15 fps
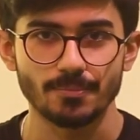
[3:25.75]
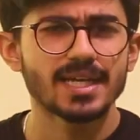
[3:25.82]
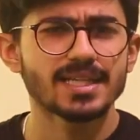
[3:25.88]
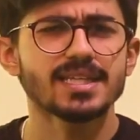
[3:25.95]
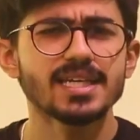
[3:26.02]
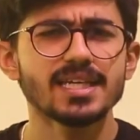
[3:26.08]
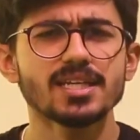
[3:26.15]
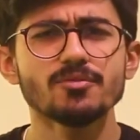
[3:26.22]

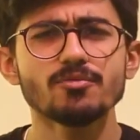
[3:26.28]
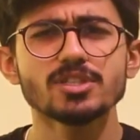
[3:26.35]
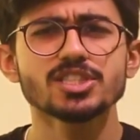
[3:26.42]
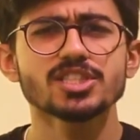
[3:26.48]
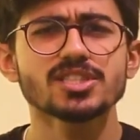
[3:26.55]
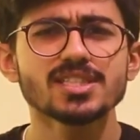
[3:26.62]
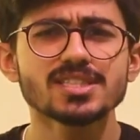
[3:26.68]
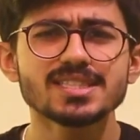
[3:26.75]
Ethereum, which
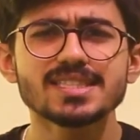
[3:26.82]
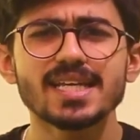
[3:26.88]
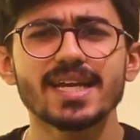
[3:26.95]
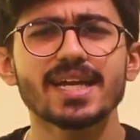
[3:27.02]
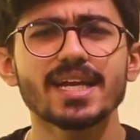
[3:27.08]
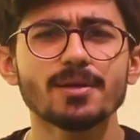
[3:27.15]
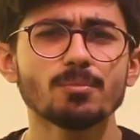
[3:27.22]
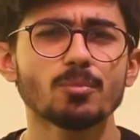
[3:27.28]
is the
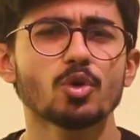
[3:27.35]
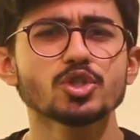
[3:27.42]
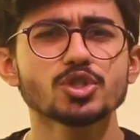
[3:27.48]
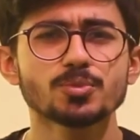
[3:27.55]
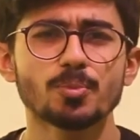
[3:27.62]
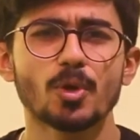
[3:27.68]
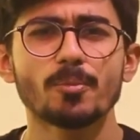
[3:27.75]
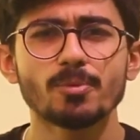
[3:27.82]
second
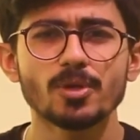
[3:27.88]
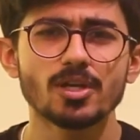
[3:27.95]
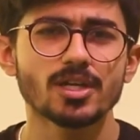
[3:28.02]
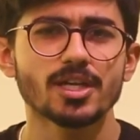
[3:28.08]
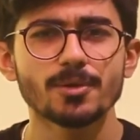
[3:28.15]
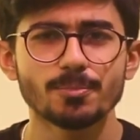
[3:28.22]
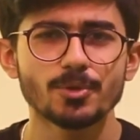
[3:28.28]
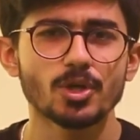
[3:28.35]
most popular
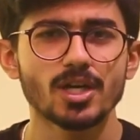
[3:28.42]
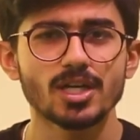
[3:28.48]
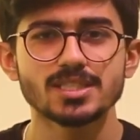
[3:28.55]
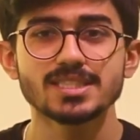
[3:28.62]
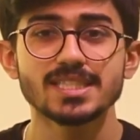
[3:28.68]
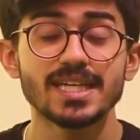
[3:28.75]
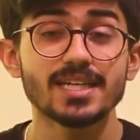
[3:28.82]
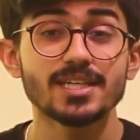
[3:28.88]

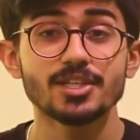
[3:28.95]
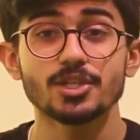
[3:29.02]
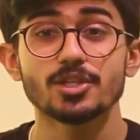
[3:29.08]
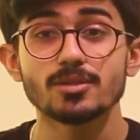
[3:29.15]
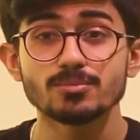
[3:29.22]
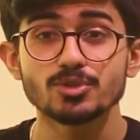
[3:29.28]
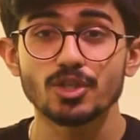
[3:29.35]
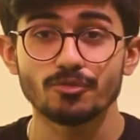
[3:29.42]
cryptocurrency in
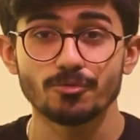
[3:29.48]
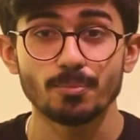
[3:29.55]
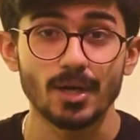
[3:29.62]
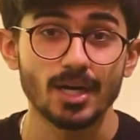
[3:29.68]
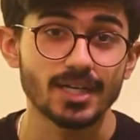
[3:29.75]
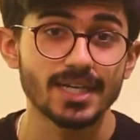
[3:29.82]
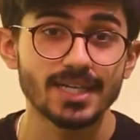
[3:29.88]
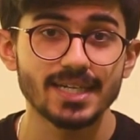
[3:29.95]
terms of
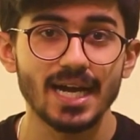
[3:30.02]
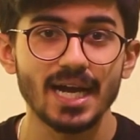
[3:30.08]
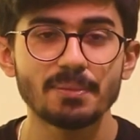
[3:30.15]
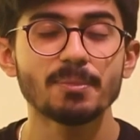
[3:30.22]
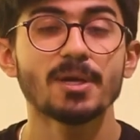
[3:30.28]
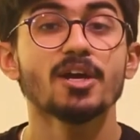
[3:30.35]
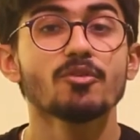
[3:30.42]
market cap,